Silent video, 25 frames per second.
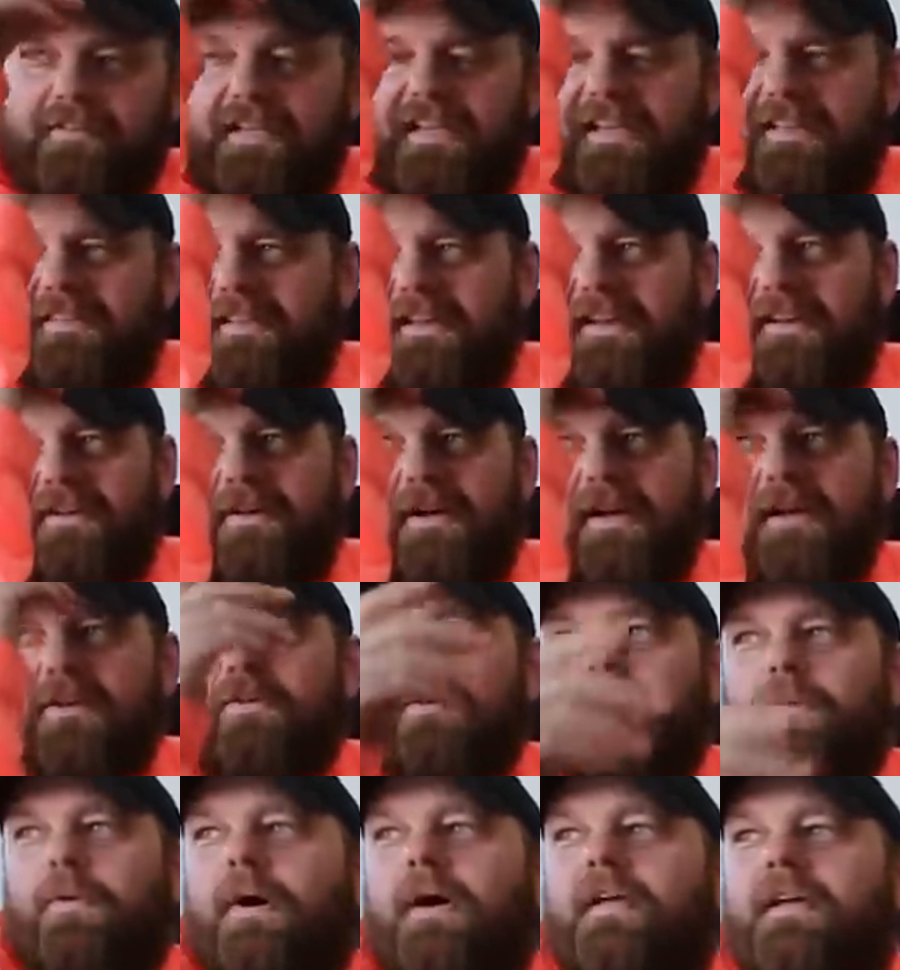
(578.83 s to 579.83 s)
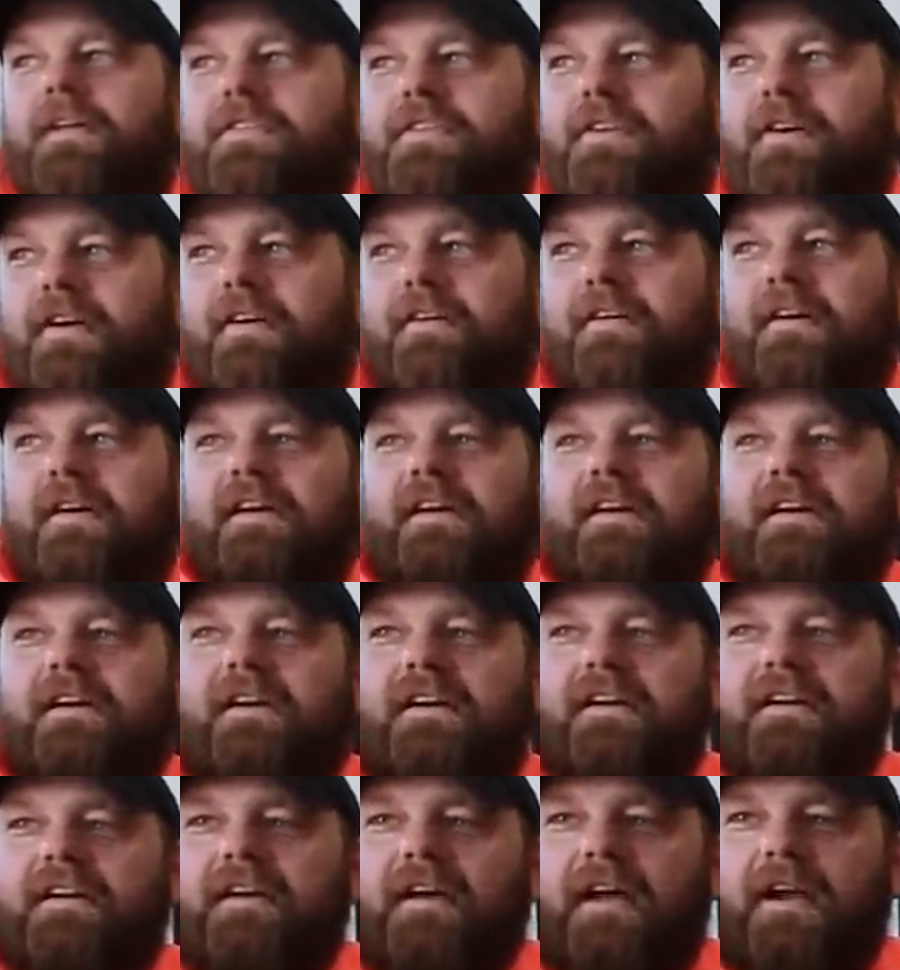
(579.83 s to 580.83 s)
Yeah, that I don't know why it didn't turn off.
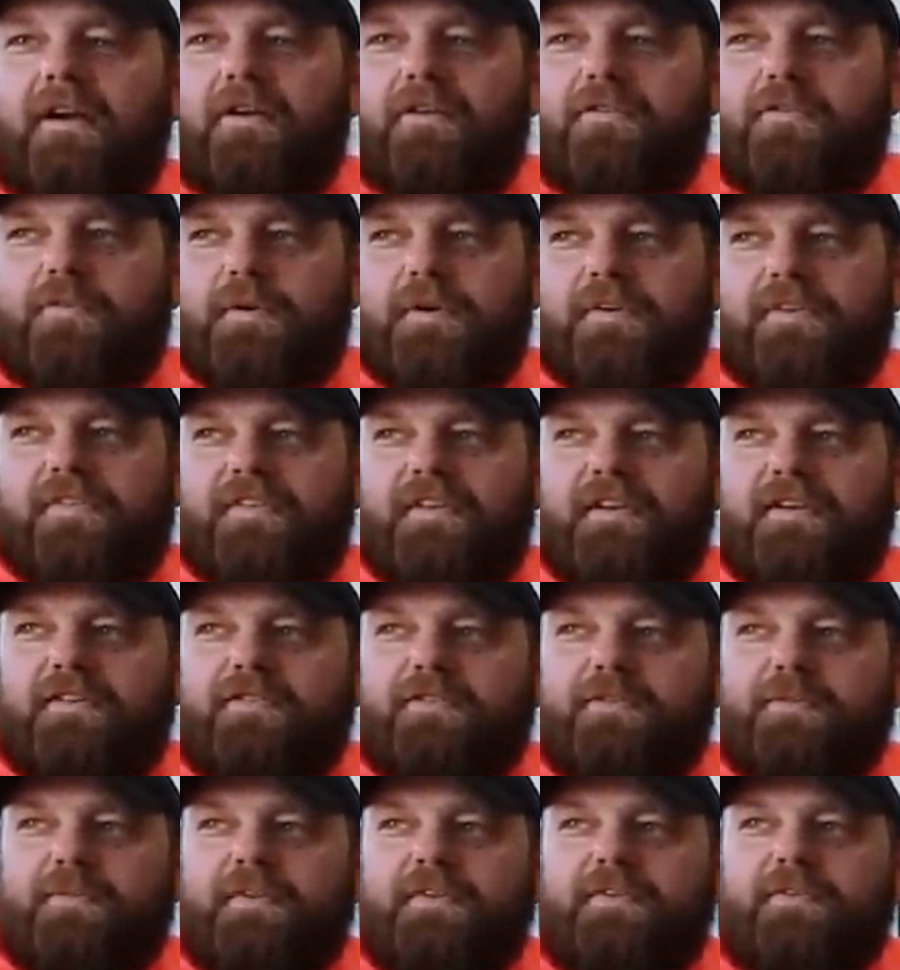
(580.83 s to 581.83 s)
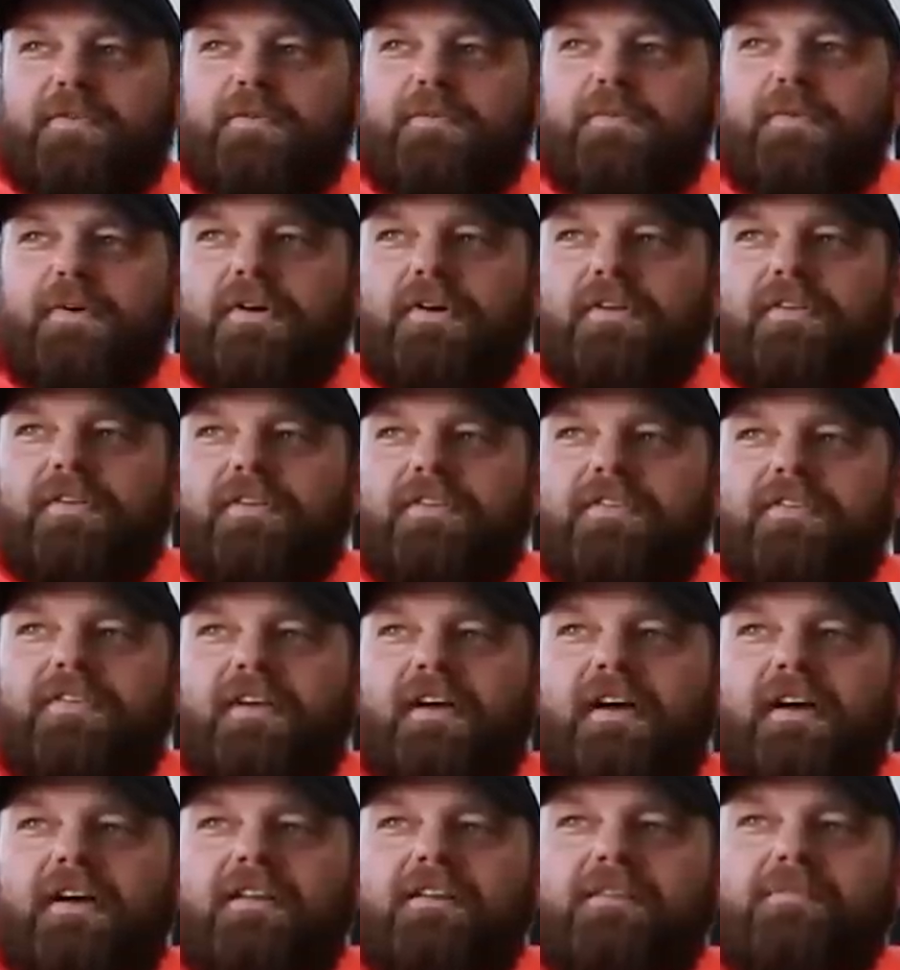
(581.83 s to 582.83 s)
I don't know if you're gonna see it from this one, but on this
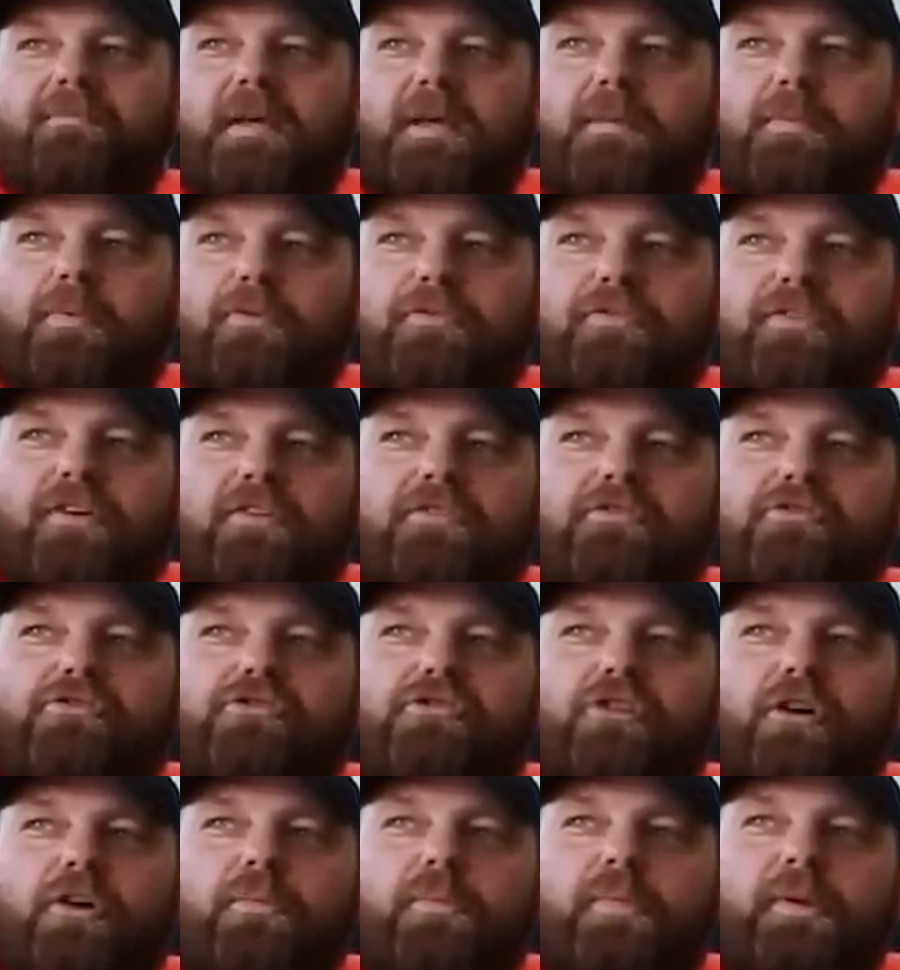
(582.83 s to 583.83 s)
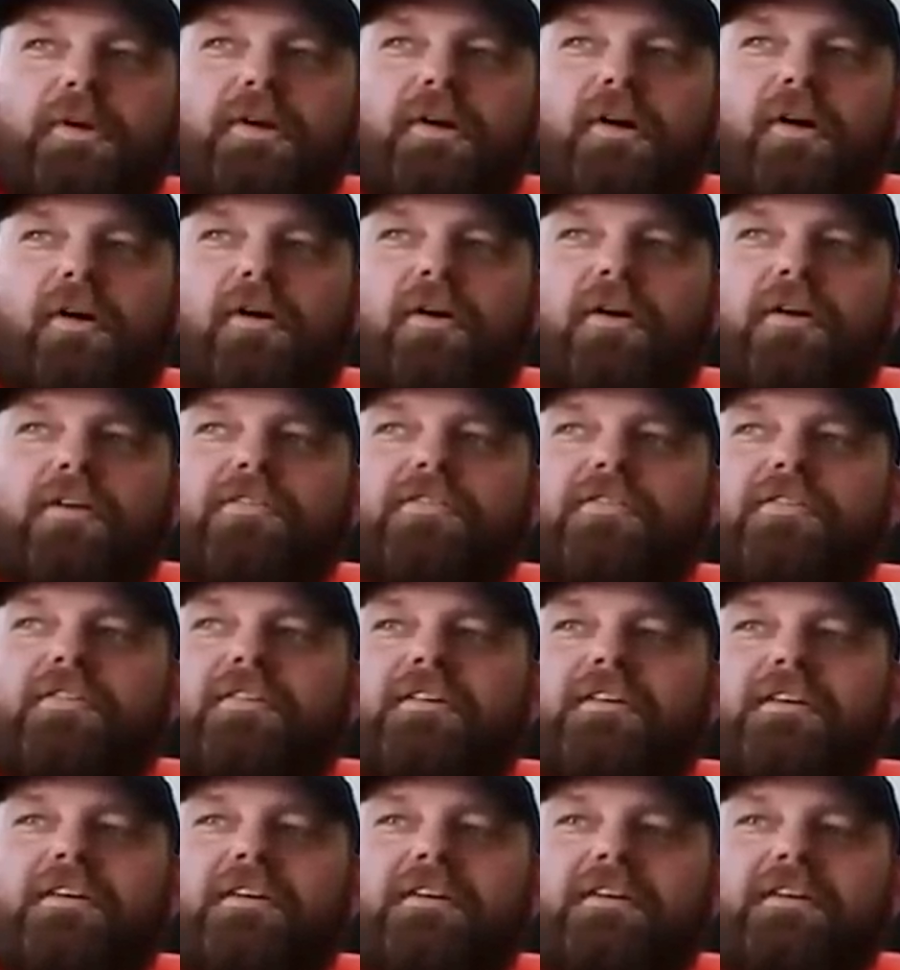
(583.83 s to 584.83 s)
side, people start jumping off
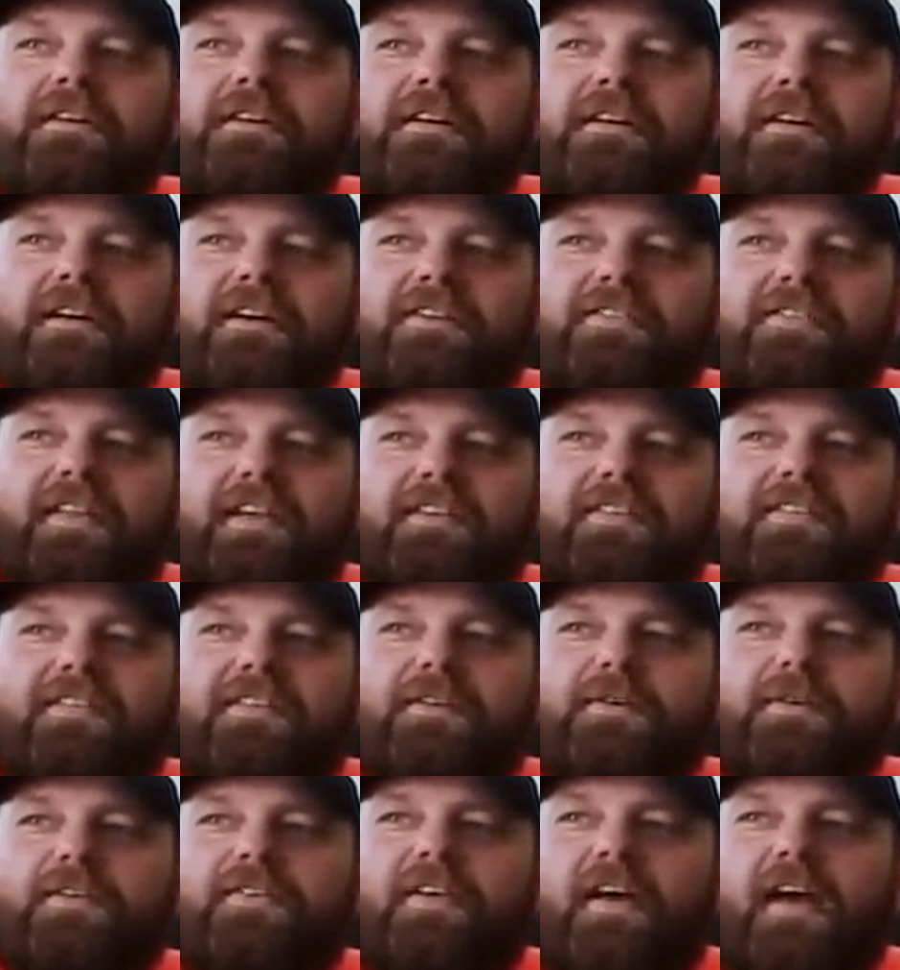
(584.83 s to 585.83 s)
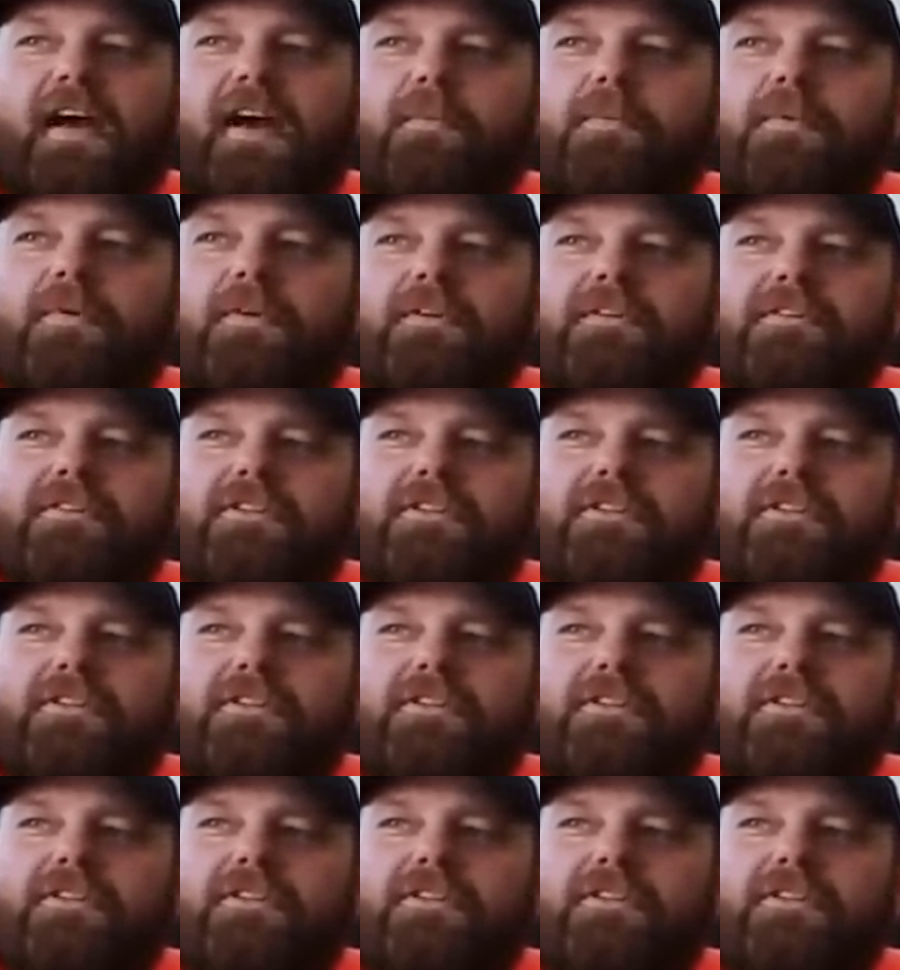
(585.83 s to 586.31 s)
because they see what's happening.